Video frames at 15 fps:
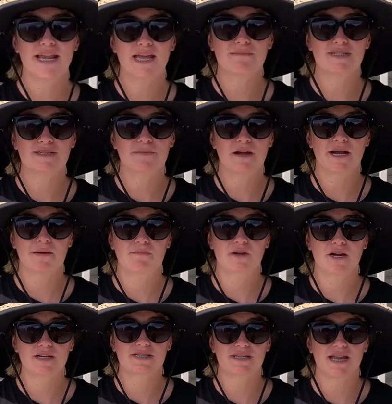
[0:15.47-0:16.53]
name is Mary
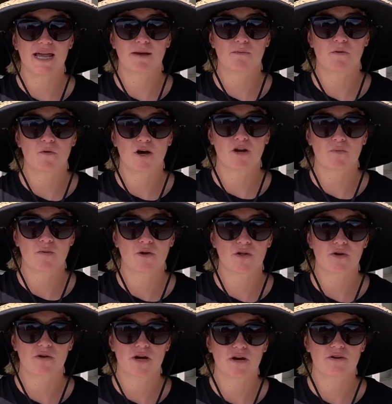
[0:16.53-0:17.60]
Brooks, and I am a water
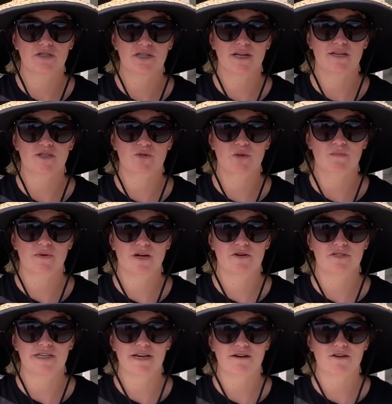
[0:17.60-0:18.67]
polo coach and a swim
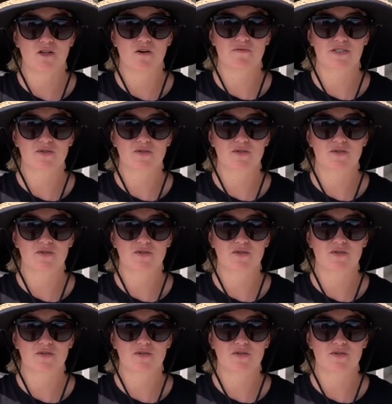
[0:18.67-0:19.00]
coach here at Clovis